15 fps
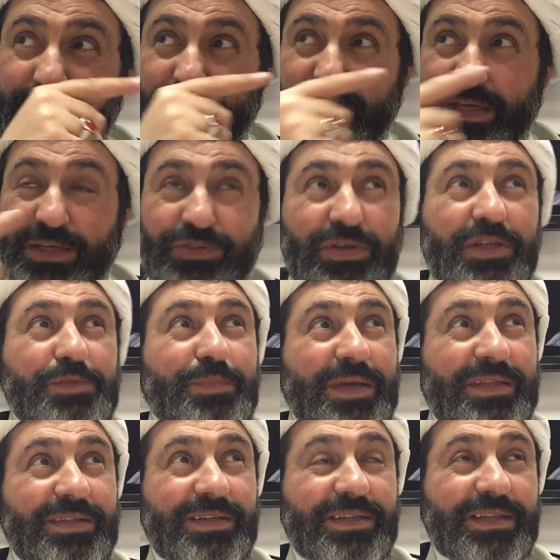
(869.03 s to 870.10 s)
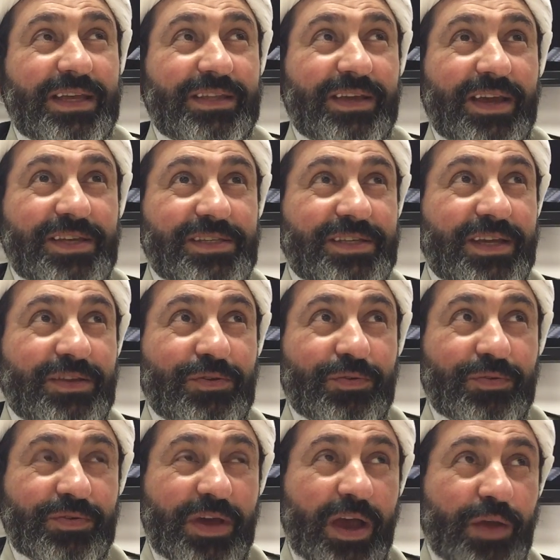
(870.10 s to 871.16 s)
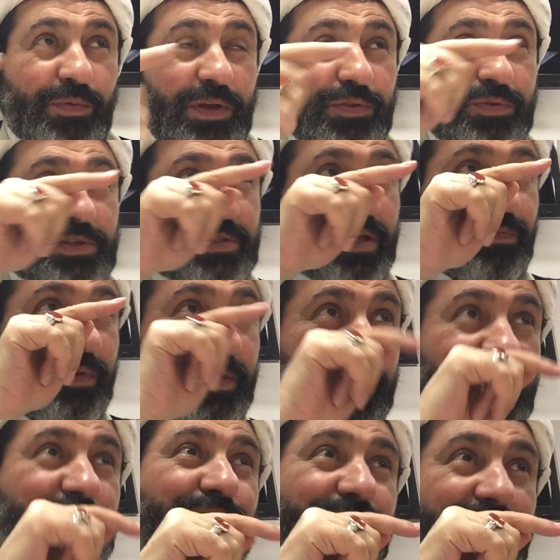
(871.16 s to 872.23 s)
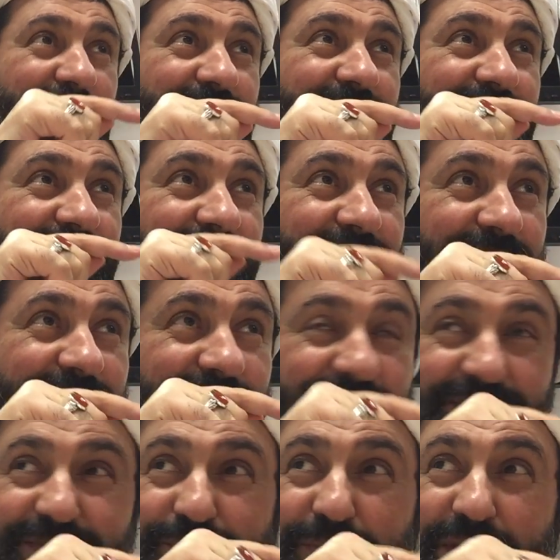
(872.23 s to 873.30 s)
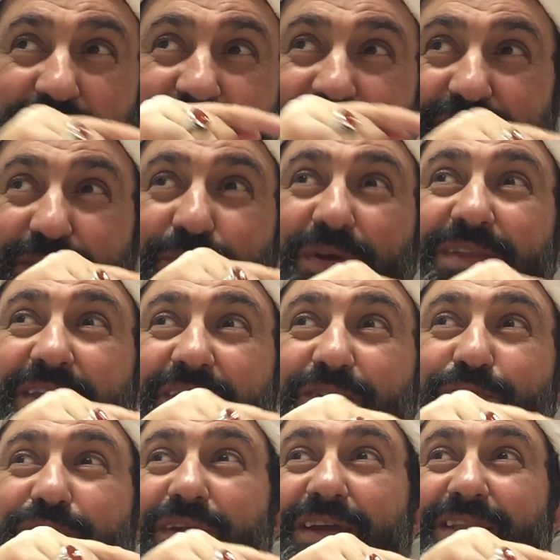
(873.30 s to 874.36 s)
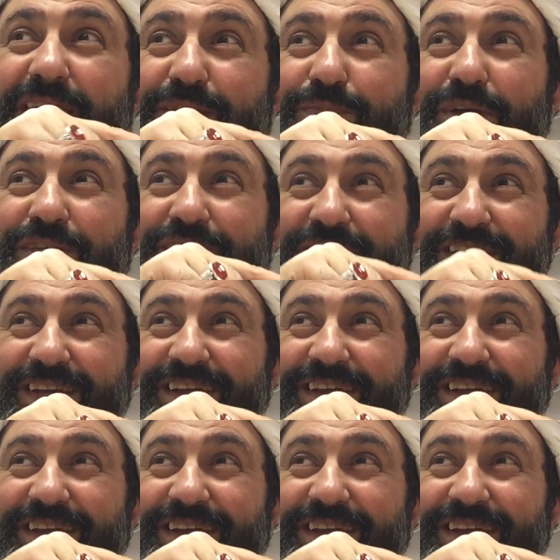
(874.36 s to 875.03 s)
but actually, it's better that I say no. Now I want to stay with this friend because this is the one that I don't like that much.